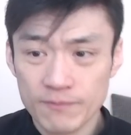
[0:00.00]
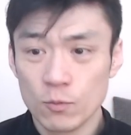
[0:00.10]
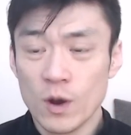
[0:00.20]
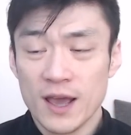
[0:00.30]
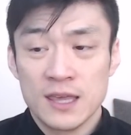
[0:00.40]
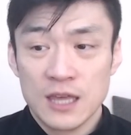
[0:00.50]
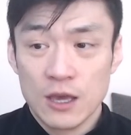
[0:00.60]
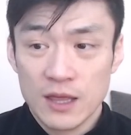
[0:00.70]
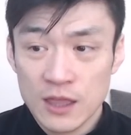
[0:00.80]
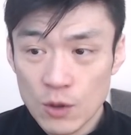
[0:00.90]
where
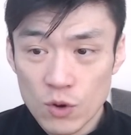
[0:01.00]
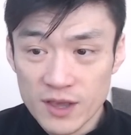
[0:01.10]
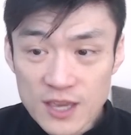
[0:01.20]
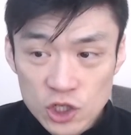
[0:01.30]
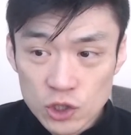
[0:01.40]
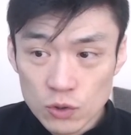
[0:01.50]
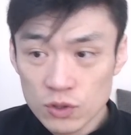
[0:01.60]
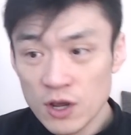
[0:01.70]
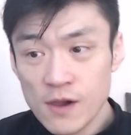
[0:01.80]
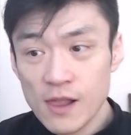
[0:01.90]
they were
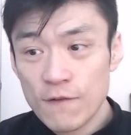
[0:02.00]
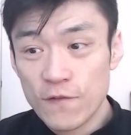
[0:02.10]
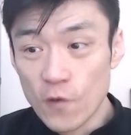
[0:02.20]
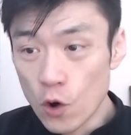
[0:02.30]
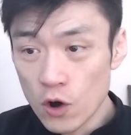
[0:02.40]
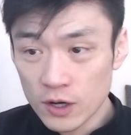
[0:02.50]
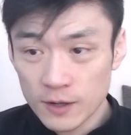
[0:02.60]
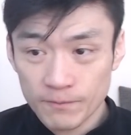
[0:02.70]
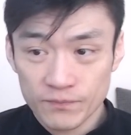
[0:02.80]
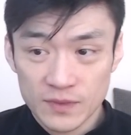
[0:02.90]
issued 4,
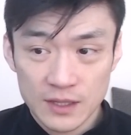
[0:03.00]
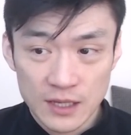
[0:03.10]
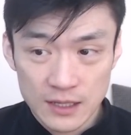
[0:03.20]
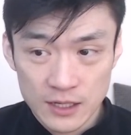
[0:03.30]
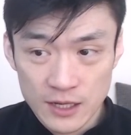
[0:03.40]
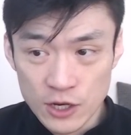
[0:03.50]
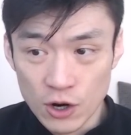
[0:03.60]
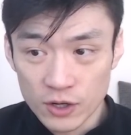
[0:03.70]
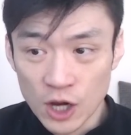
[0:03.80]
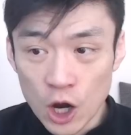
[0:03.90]

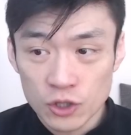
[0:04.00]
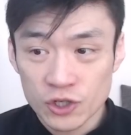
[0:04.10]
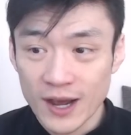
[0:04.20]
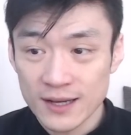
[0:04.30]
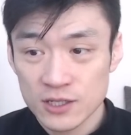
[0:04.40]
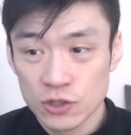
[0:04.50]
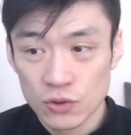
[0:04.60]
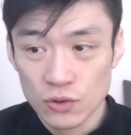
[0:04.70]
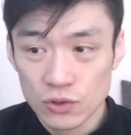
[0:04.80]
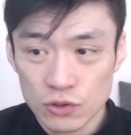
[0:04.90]
contracts
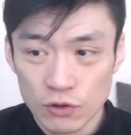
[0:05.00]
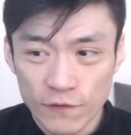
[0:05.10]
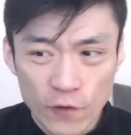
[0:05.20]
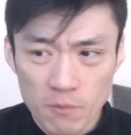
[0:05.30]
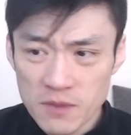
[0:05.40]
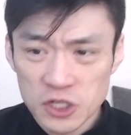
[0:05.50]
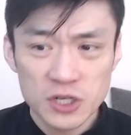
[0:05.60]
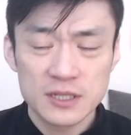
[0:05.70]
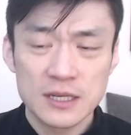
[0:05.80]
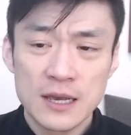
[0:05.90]
to do 4
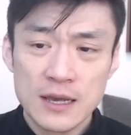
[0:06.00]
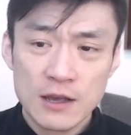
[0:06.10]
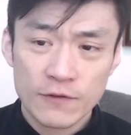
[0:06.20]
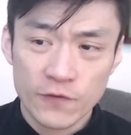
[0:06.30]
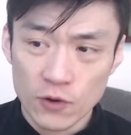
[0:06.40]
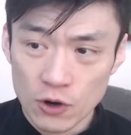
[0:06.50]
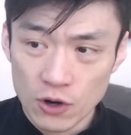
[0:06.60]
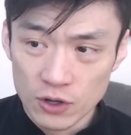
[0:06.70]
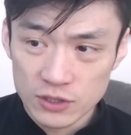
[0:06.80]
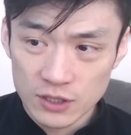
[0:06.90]
missions
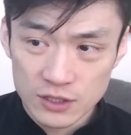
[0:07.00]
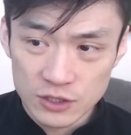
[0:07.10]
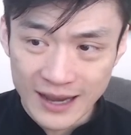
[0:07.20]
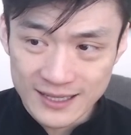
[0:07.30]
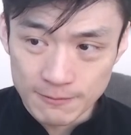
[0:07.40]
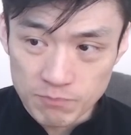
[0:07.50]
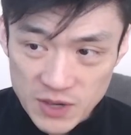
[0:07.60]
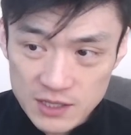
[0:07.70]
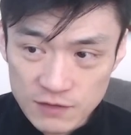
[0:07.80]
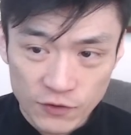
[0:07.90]
as a
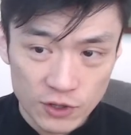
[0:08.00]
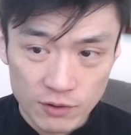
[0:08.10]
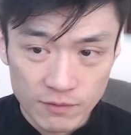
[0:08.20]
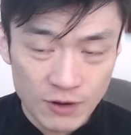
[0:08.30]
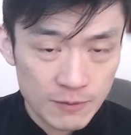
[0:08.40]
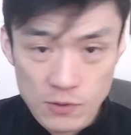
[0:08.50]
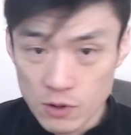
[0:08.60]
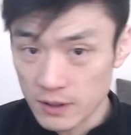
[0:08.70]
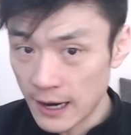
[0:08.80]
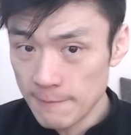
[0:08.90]
bid for the Rugby
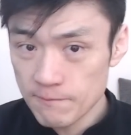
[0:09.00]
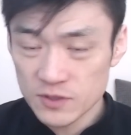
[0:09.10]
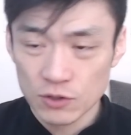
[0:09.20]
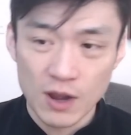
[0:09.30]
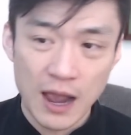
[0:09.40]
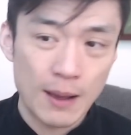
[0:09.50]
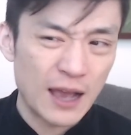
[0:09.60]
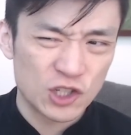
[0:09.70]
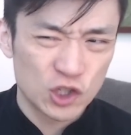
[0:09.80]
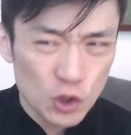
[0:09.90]
World Cup. So I
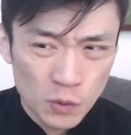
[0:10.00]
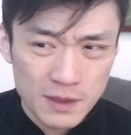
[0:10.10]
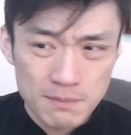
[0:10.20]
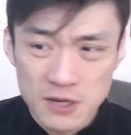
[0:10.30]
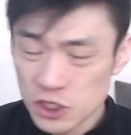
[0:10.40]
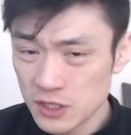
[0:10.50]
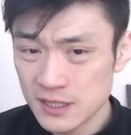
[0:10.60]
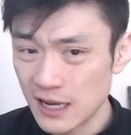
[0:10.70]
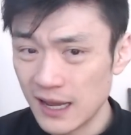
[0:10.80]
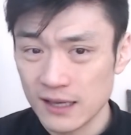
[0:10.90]
assume the missions are